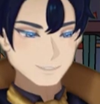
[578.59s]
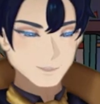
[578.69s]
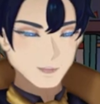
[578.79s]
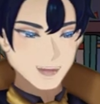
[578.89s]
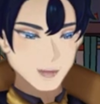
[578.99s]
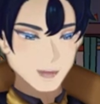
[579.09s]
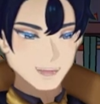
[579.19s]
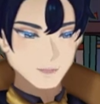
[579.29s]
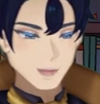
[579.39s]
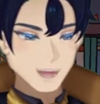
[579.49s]
beyond
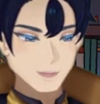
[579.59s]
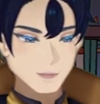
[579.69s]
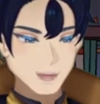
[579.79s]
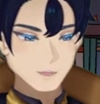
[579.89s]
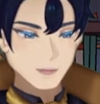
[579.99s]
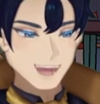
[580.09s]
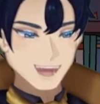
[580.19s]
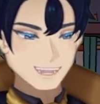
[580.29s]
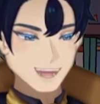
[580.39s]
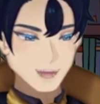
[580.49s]
which was a great
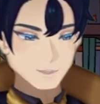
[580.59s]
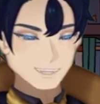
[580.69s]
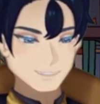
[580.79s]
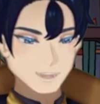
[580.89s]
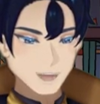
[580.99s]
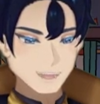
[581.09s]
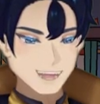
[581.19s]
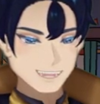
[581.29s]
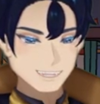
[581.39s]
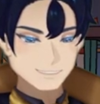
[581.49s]
black
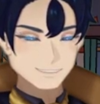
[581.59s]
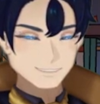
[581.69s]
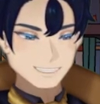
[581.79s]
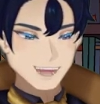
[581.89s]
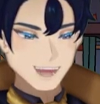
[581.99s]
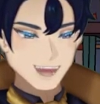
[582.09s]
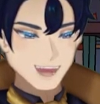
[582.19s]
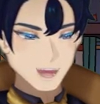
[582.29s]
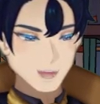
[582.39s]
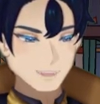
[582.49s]
emptiness and the
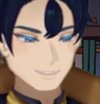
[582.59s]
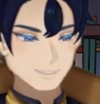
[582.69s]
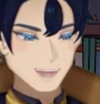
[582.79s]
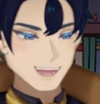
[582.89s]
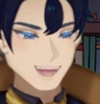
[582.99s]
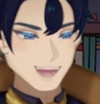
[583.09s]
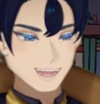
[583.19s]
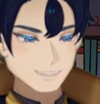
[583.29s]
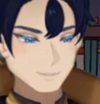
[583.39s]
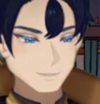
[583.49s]
sound of the sea.